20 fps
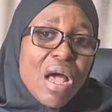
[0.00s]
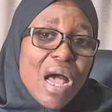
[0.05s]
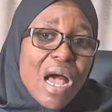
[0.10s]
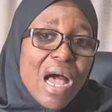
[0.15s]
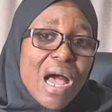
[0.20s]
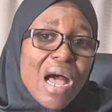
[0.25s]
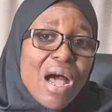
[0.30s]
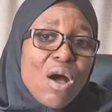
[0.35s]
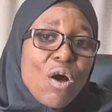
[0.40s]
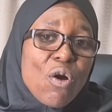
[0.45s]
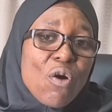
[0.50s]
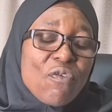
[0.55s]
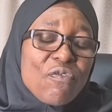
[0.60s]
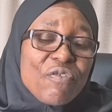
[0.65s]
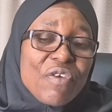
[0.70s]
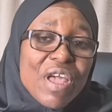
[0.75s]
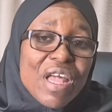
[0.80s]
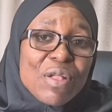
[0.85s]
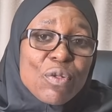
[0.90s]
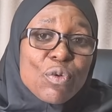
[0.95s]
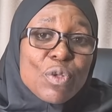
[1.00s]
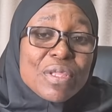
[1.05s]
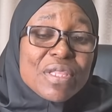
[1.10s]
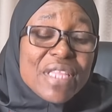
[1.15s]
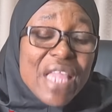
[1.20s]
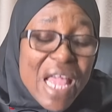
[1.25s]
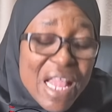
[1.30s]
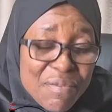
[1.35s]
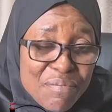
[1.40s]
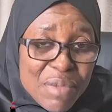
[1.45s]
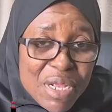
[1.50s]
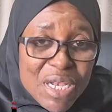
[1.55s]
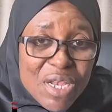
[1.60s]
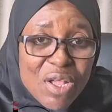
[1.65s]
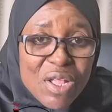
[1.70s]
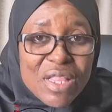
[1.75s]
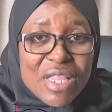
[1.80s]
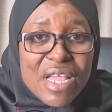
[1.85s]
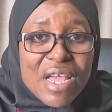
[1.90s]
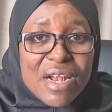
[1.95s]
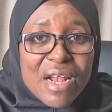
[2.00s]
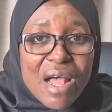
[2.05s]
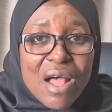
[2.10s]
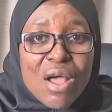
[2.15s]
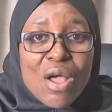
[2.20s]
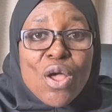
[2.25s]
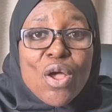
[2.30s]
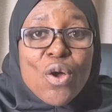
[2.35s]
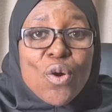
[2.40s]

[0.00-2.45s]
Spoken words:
of 10 million naira.